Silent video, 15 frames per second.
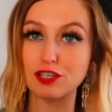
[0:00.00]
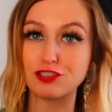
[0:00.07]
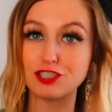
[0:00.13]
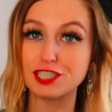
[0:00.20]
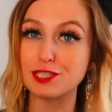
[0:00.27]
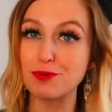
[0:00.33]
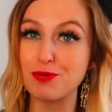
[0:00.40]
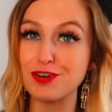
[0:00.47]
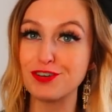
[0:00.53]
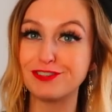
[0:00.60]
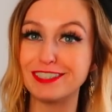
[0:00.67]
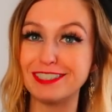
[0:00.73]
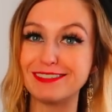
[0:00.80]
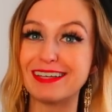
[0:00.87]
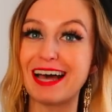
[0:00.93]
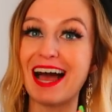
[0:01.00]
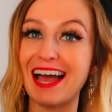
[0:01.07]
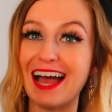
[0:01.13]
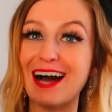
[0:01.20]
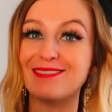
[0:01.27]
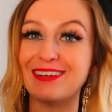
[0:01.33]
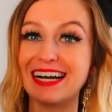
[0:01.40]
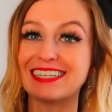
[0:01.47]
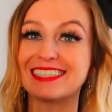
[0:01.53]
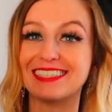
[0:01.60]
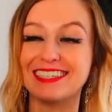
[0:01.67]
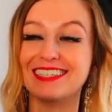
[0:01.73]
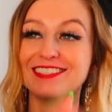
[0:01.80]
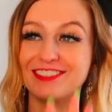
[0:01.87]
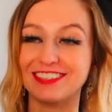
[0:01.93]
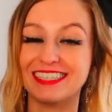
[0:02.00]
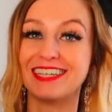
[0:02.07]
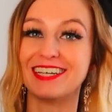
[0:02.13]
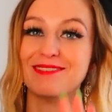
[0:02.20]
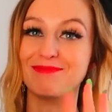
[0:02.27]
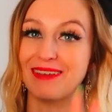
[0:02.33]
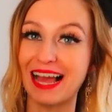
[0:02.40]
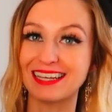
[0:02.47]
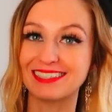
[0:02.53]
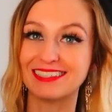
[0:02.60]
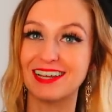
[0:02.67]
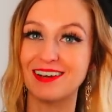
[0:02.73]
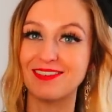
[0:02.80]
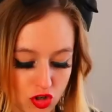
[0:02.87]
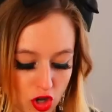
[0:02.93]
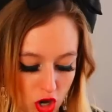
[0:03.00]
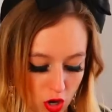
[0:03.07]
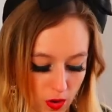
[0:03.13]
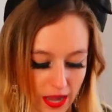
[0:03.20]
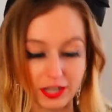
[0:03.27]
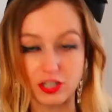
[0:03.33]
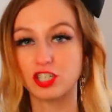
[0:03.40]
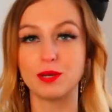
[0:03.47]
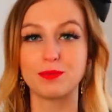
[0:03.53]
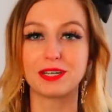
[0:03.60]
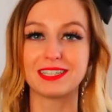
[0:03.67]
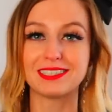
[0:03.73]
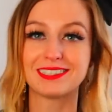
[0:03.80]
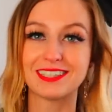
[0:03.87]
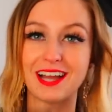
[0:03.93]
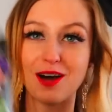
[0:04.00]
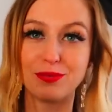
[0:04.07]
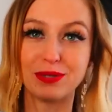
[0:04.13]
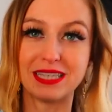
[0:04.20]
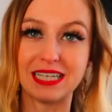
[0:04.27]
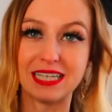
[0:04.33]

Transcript: Just to prove to you that I am actually drinking black stuff. So actually I'm going to start with